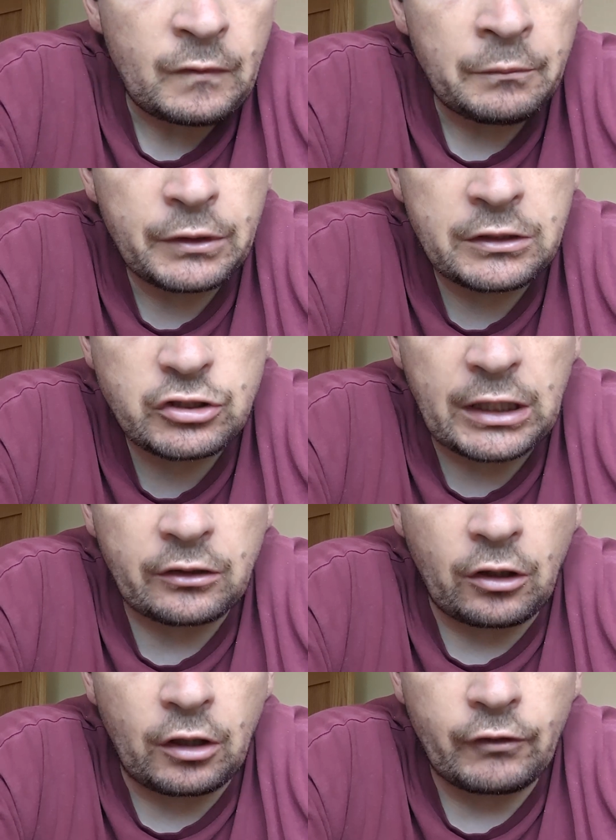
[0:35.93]
But in the
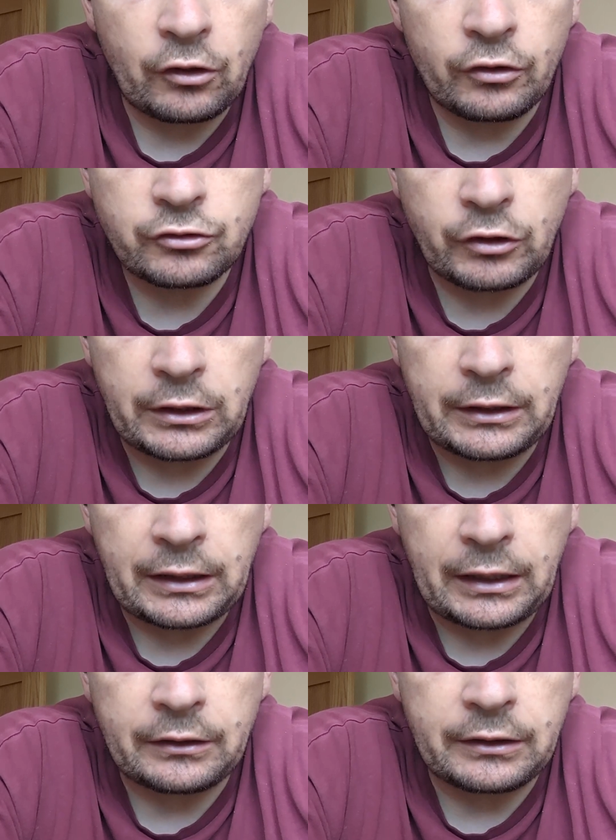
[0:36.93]
second half, I got adrenaline
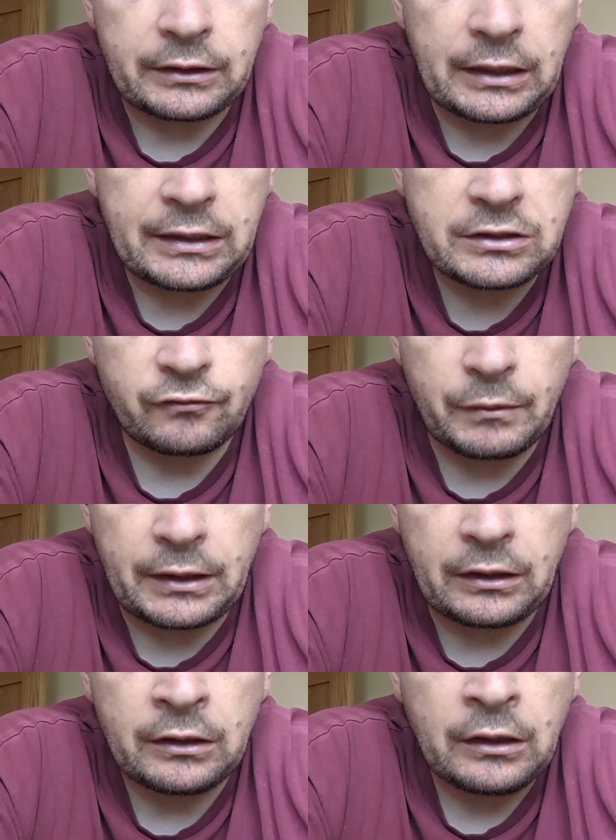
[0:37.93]
again, and in the 80th
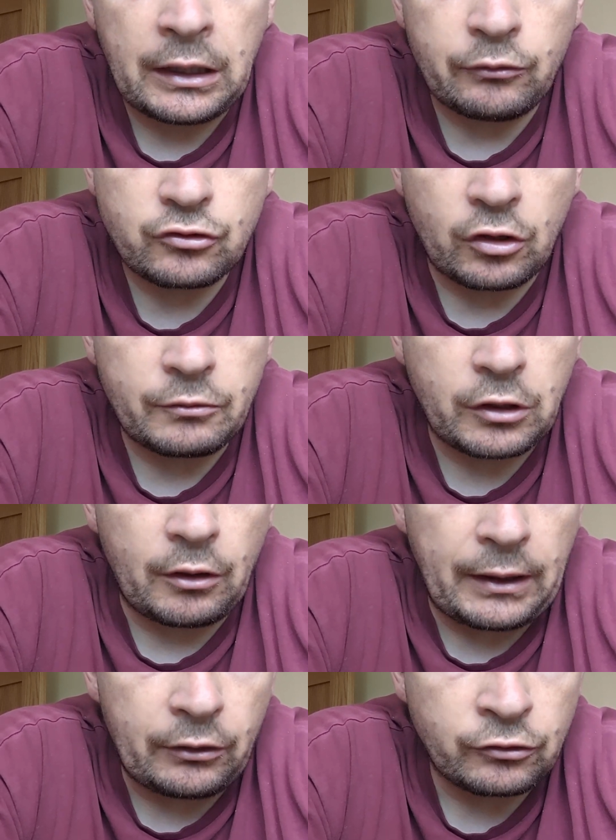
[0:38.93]
minute, it was time to
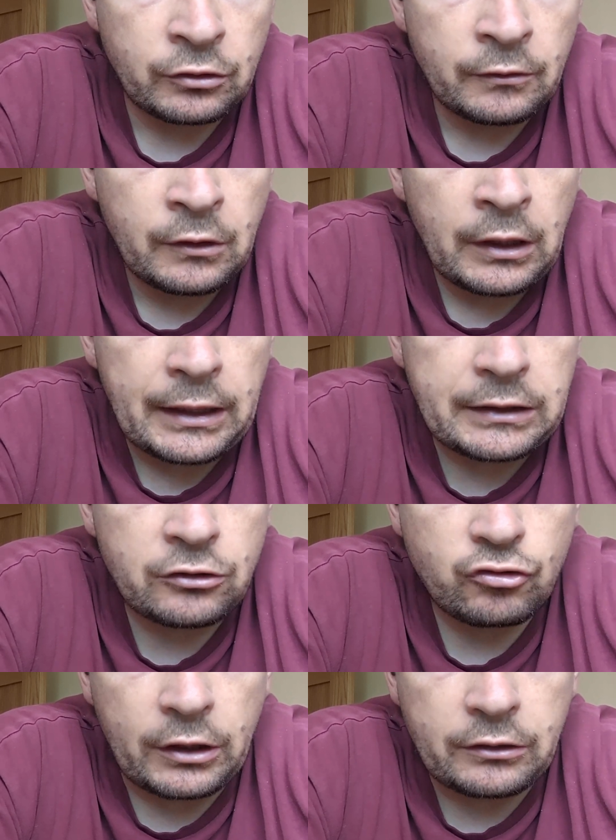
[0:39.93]
go out. I
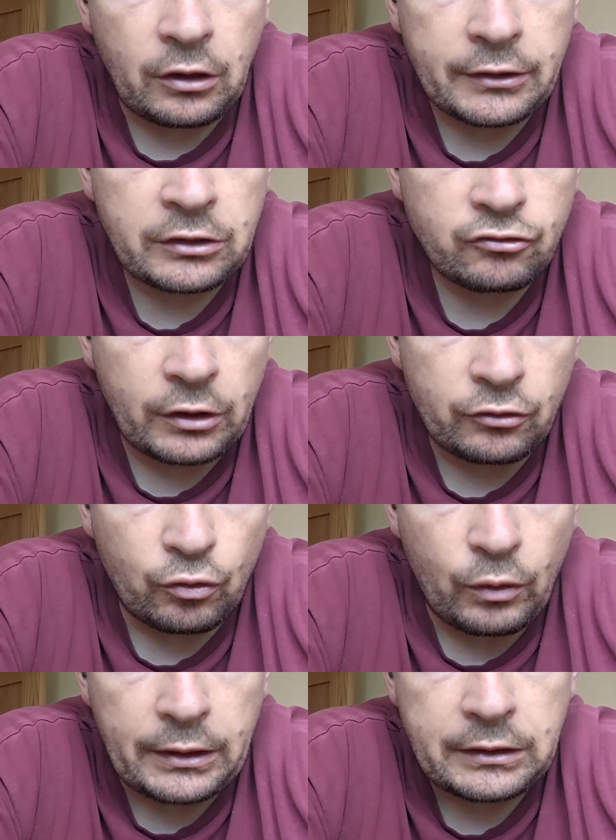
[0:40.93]
didn't train
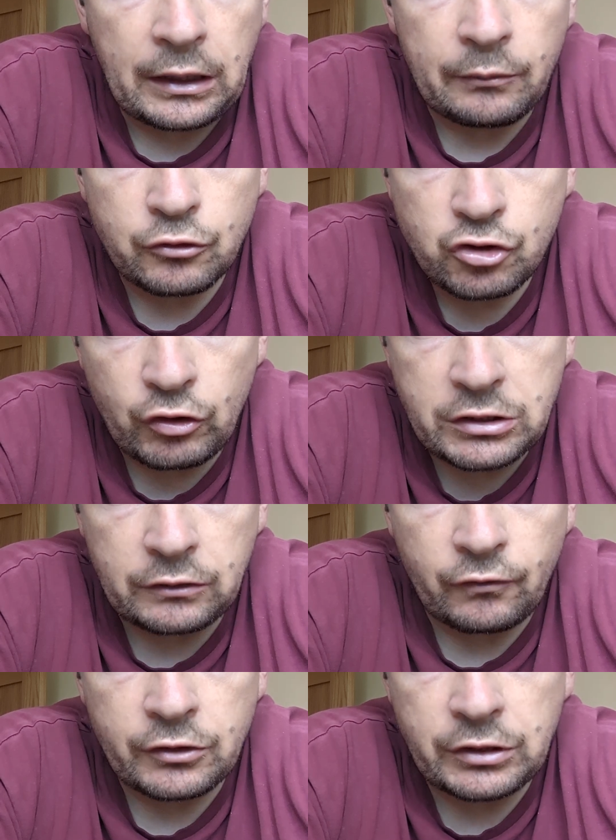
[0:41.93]
all week and was
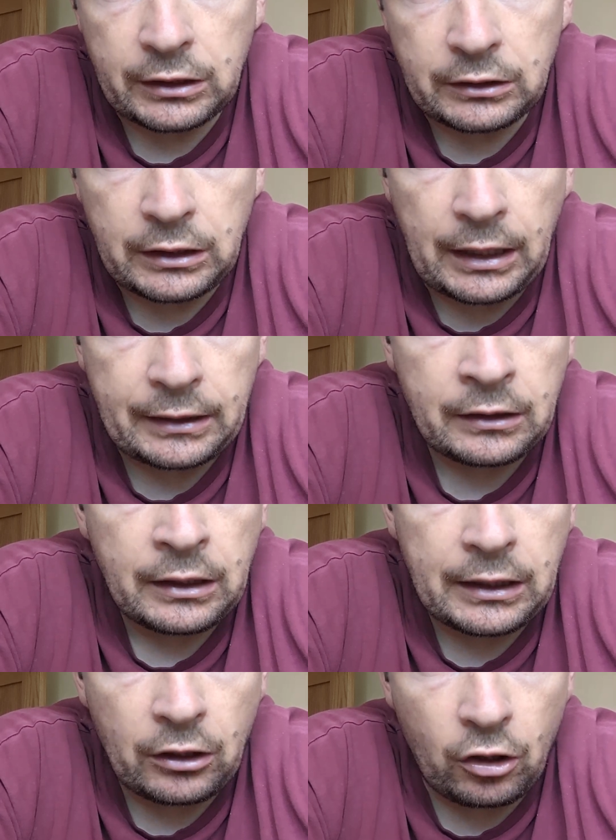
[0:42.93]
stressing for the second leg.
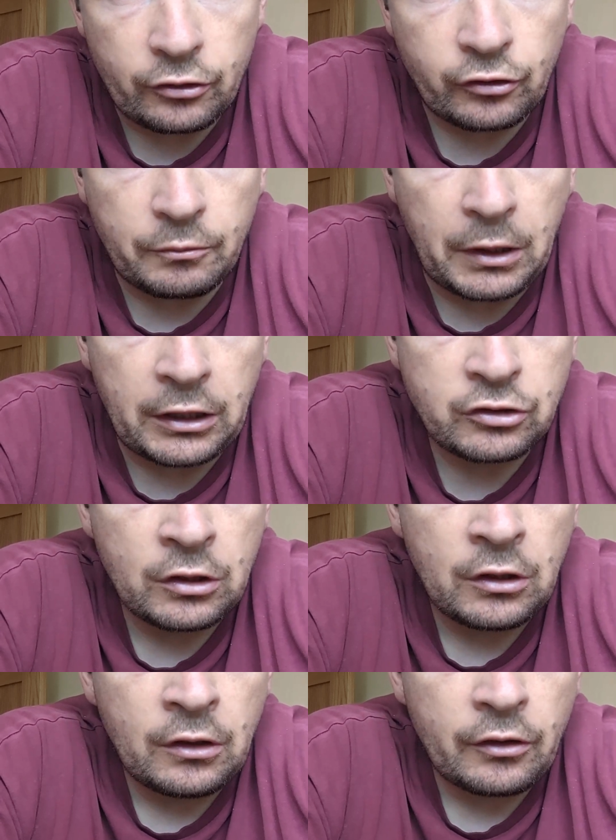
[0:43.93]
It hurt so much.
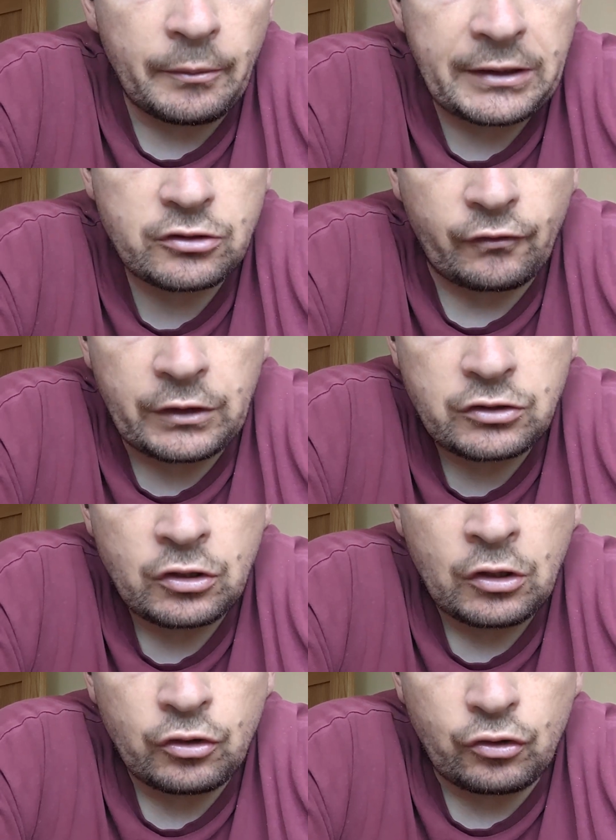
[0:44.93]
The manager thinks
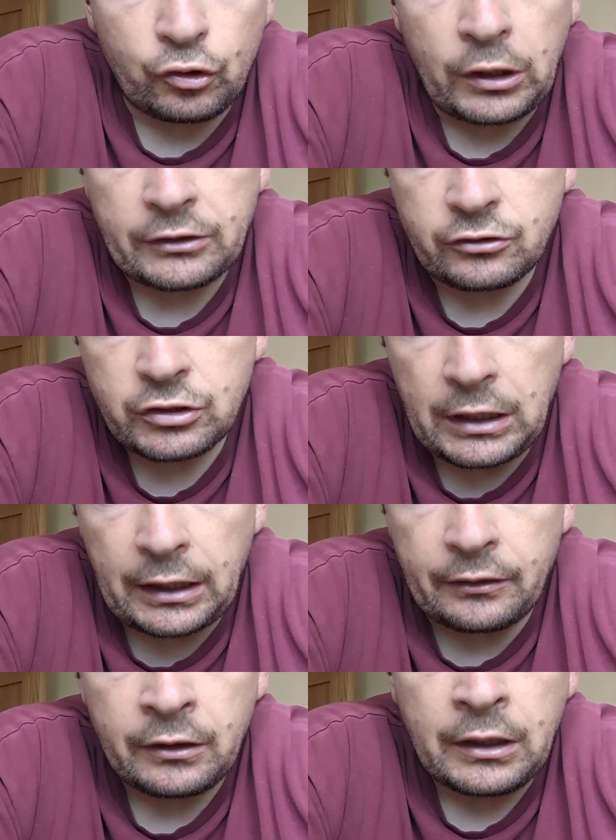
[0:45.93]
Yor has a
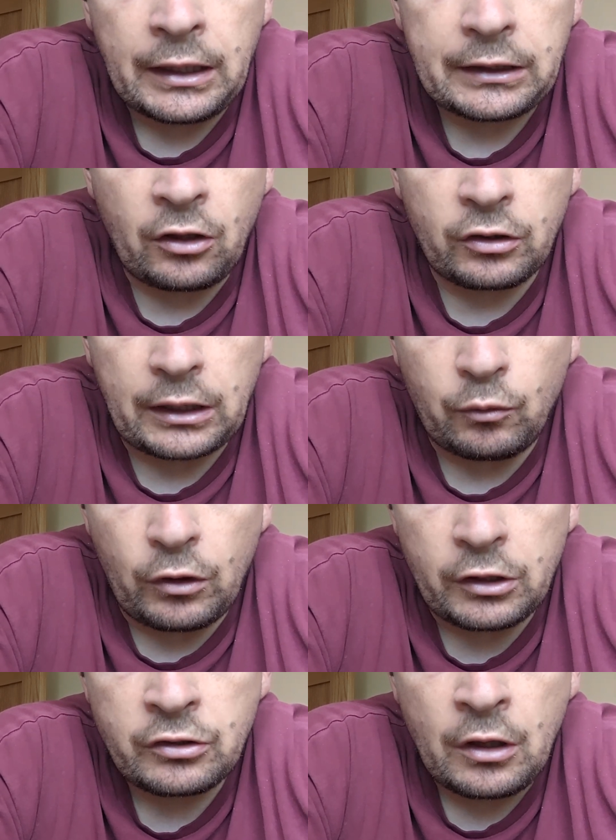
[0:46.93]
scan. It can't get
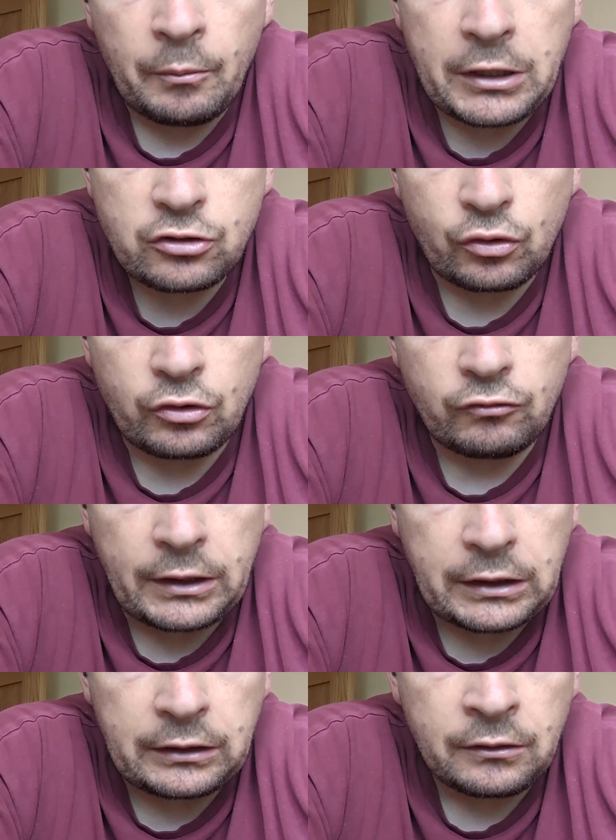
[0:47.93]
worse. Make sure you're
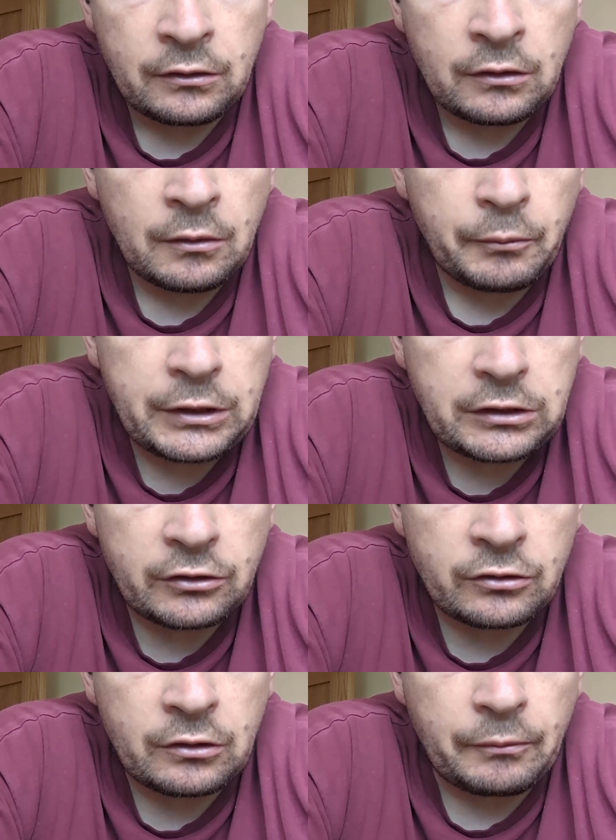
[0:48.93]
ready. But
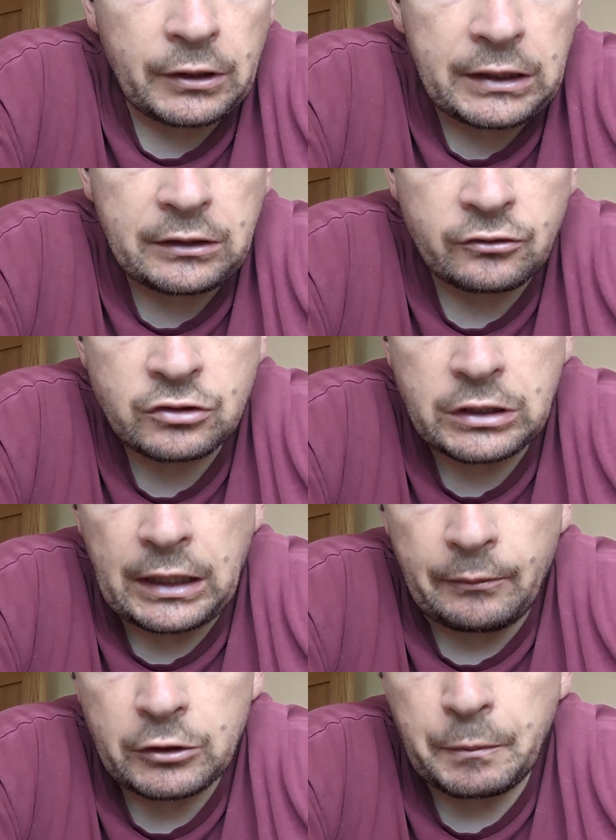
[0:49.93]
he doesn't see
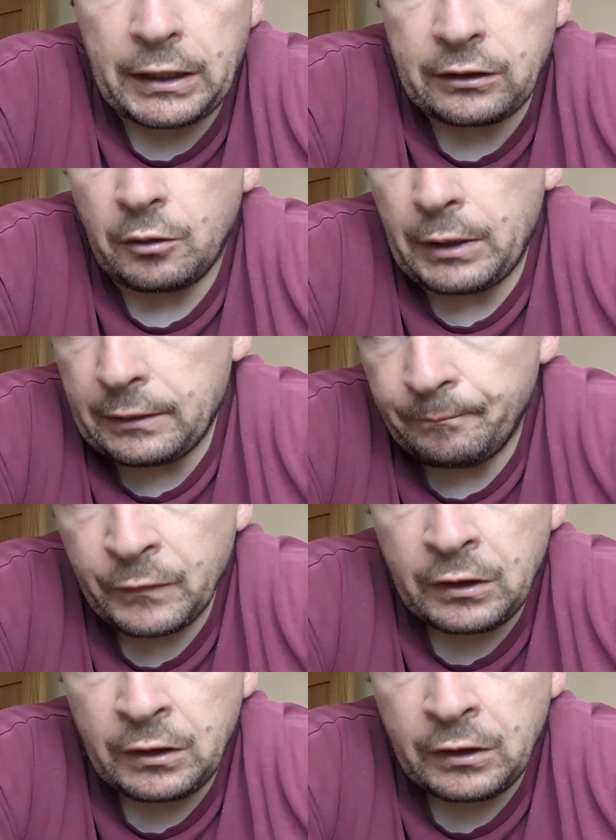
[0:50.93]
how much pain I'm in.